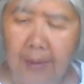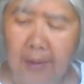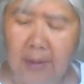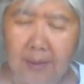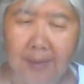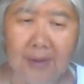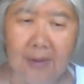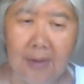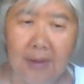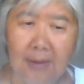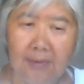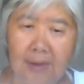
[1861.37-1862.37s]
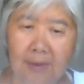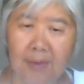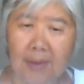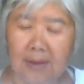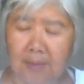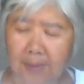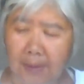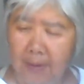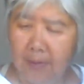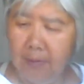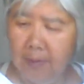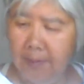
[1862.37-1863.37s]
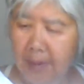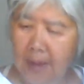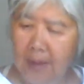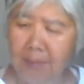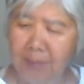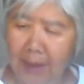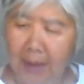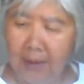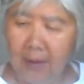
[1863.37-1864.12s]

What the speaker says: especially if something's bothering me. But I